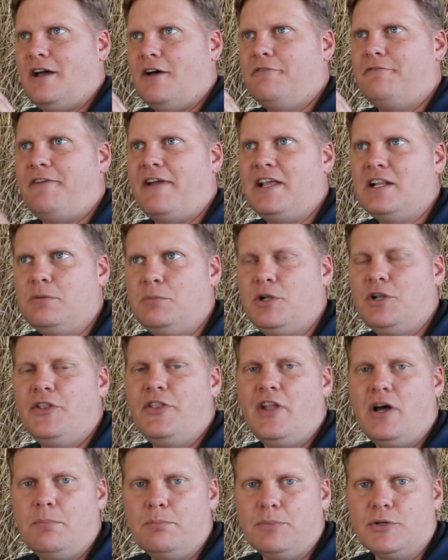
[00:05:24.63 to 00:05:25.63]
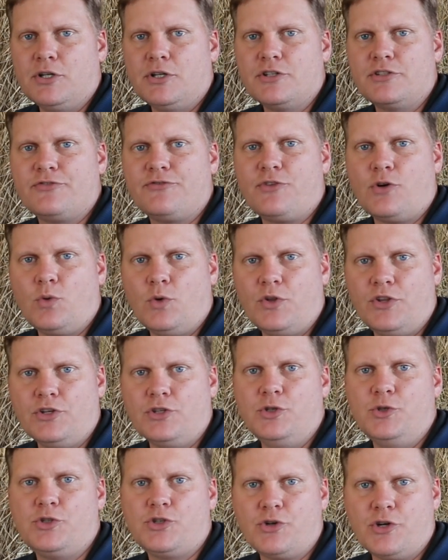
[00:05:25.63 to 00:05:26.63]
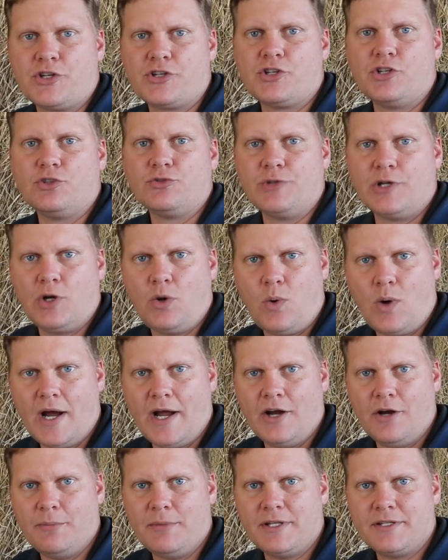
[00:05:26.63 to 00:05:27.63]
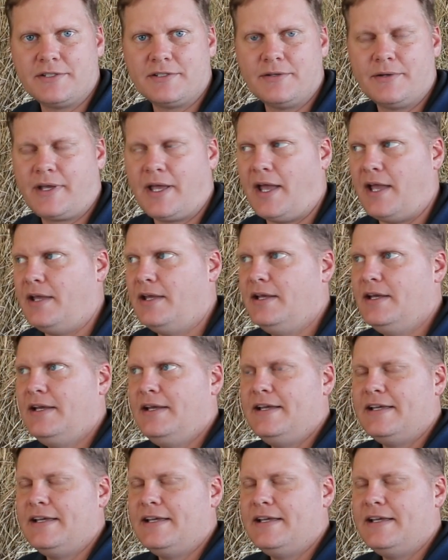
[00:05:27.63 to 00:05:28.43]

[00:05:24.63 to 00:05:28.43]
available numbers for their nutritional requirements, okay?